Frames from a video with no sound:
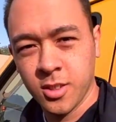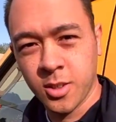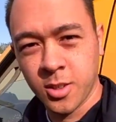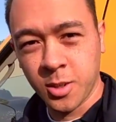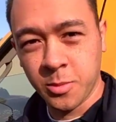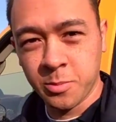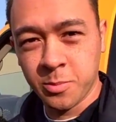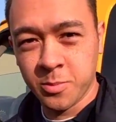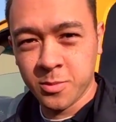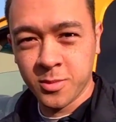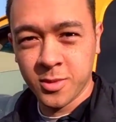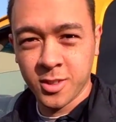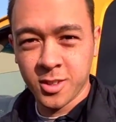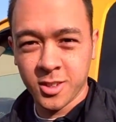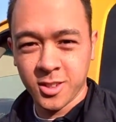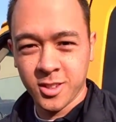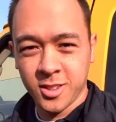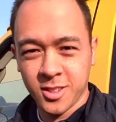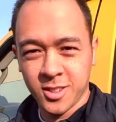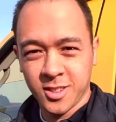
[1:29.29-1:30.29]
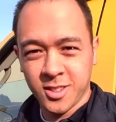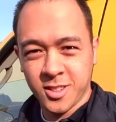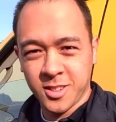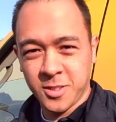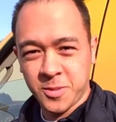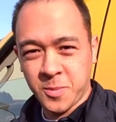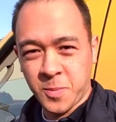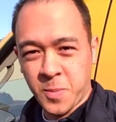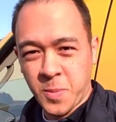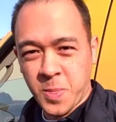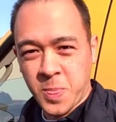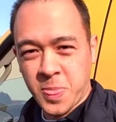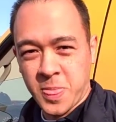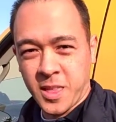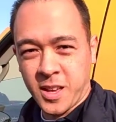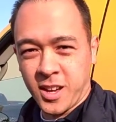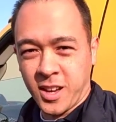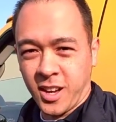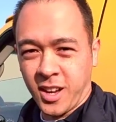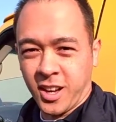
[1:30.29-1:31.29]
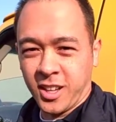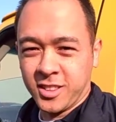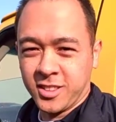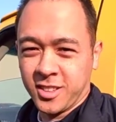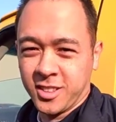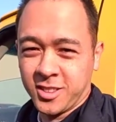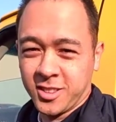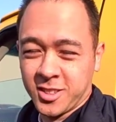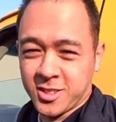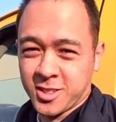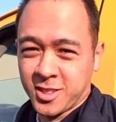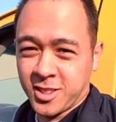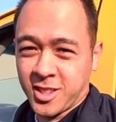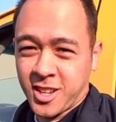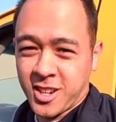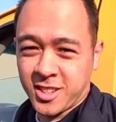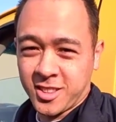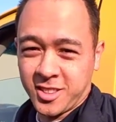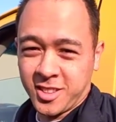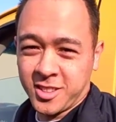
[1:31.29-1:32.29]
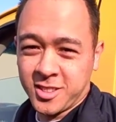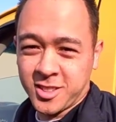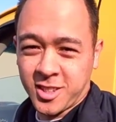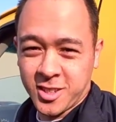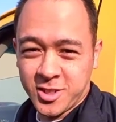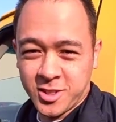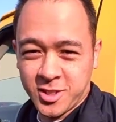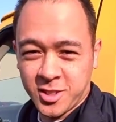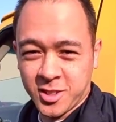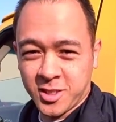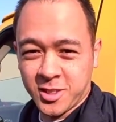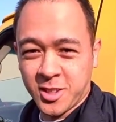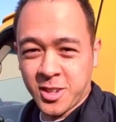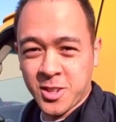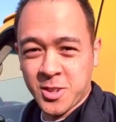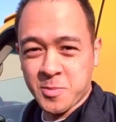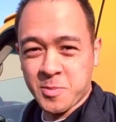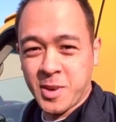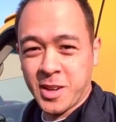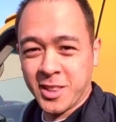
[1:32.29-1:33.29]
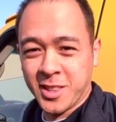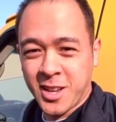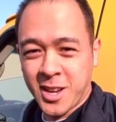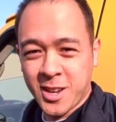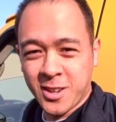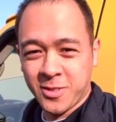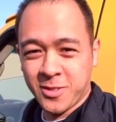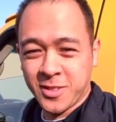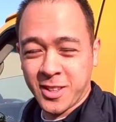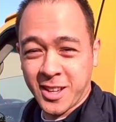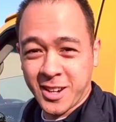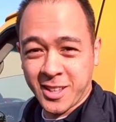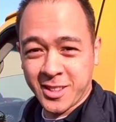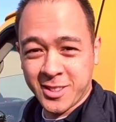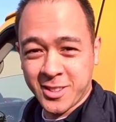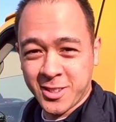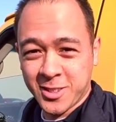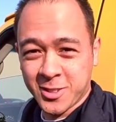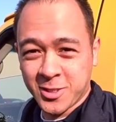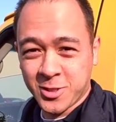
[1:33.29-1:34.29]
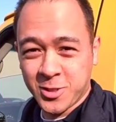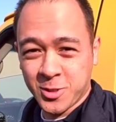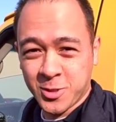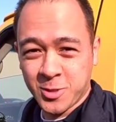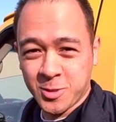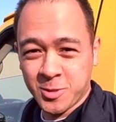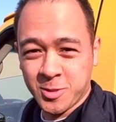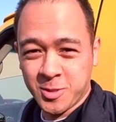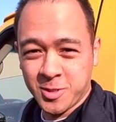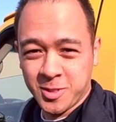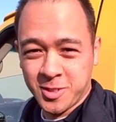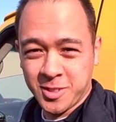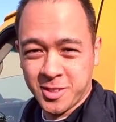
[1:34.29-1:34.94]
What do you think about Judgment Days? I think there's a lot of things I should have done in my life that I didn't do.